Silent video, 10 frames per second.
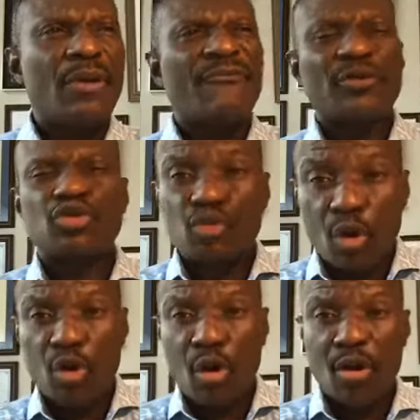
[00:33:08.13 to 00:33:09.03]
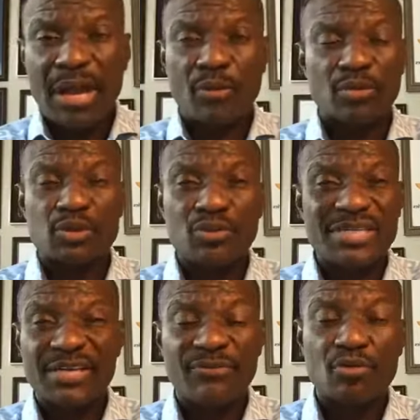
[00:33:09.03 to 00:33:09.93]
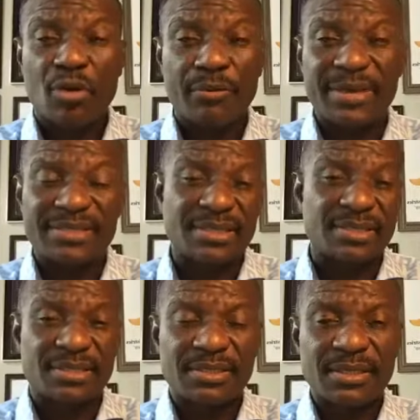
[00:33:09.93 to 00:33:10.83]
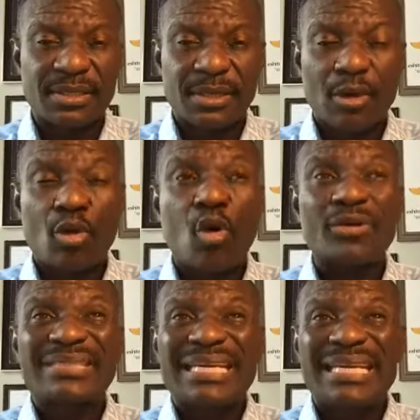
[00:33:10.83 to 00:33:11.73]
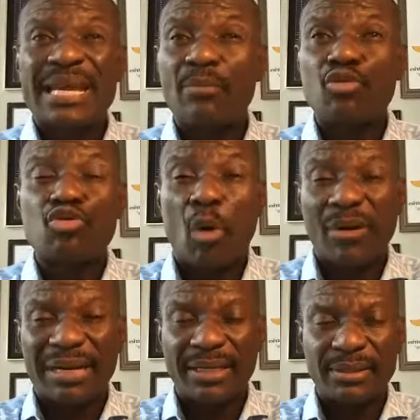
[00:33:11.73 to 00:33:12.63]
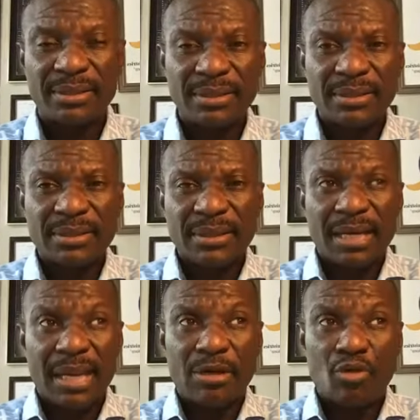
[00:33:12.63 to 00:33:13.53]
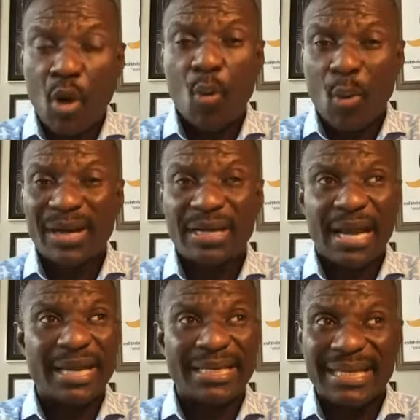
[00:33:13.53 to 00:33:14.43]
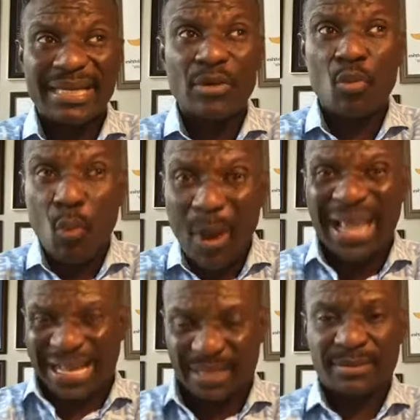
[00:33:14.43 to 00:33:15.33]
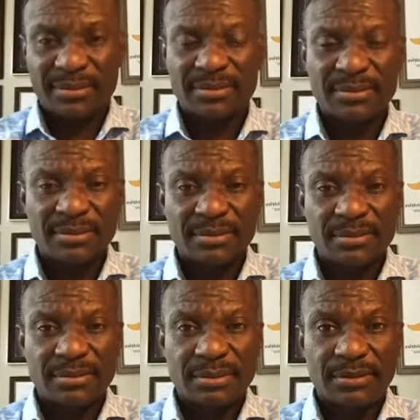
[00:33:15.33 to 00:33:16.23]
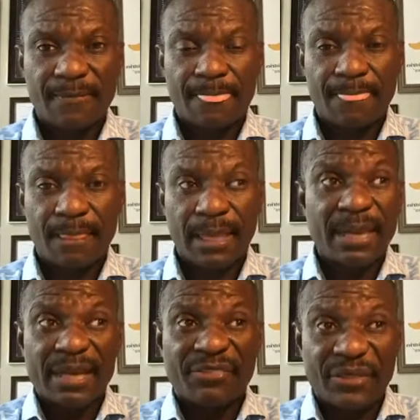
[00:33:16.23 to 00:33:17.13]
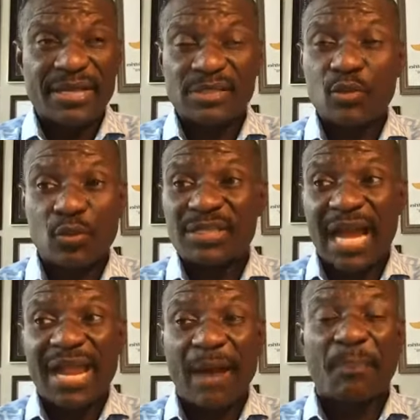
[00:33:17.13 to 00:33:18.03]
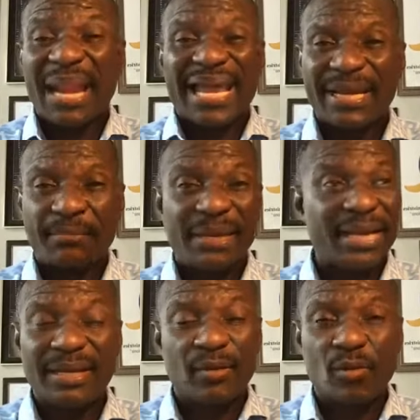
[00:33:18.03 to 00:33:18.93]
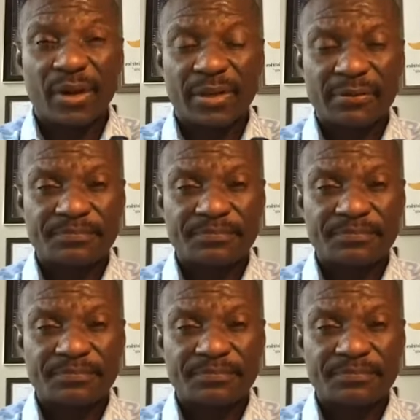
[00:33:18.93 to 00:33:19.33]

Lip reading: for so long I was receiving wrong messages, quoting them wrongly, and no wonder it didn't work in the things in which I applied them. It didn't work.